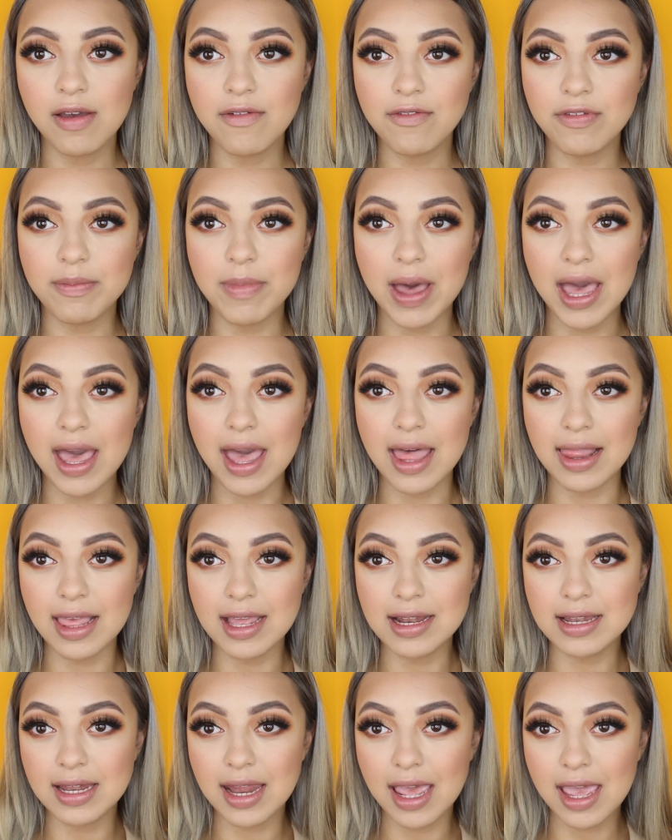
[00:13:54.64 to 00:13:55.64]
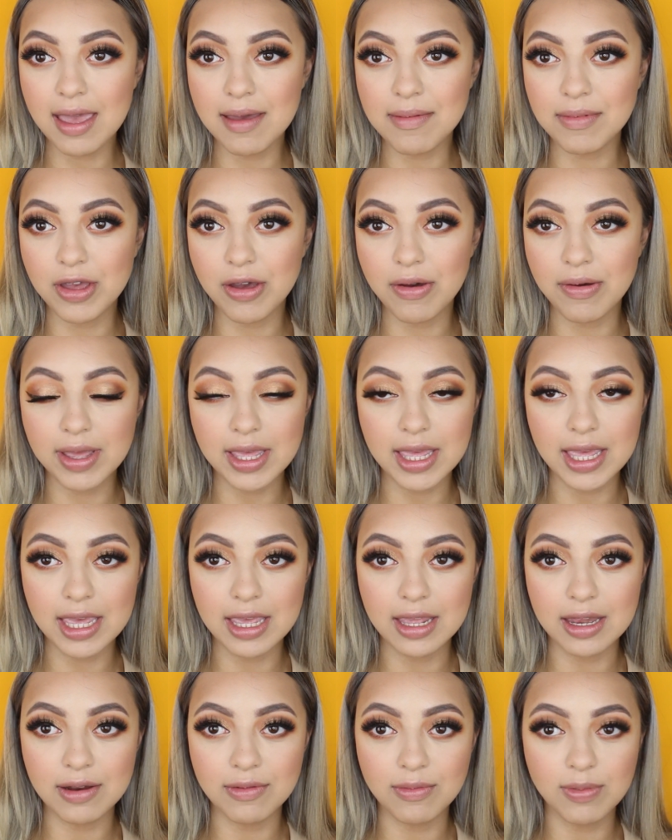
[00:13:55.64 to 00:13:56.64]
For my highlight today, I'm going
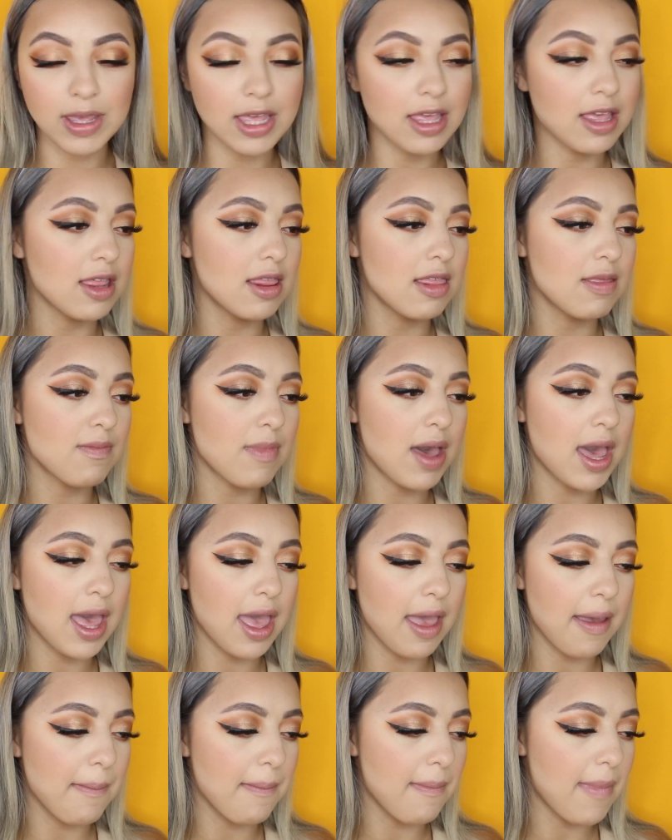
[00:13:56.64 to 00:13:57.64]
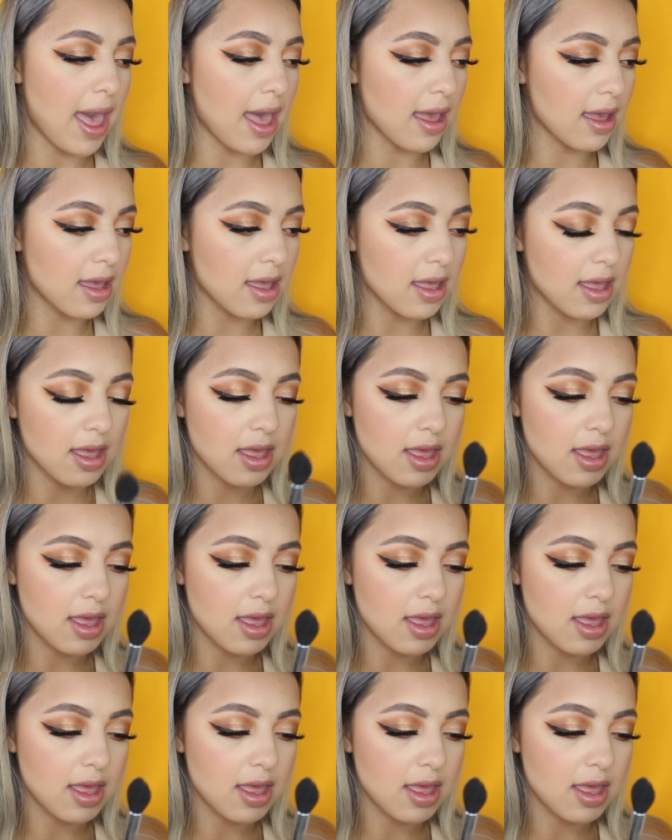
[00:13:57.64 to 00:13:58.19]
in with my MAC